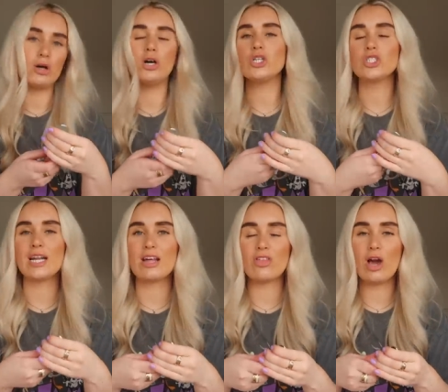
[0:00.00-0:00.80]
blush,
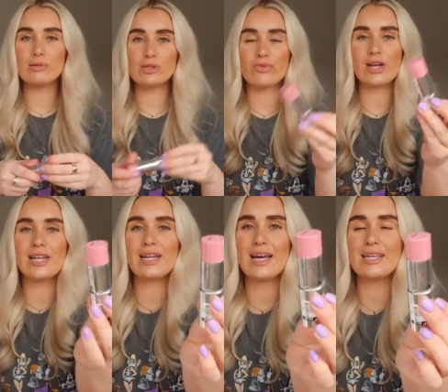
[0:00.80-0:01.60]
and I thought it was a
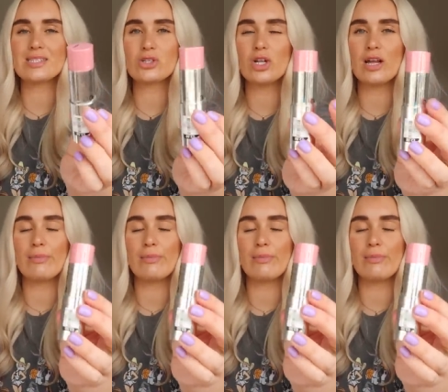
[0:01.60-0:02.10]
really nice colour.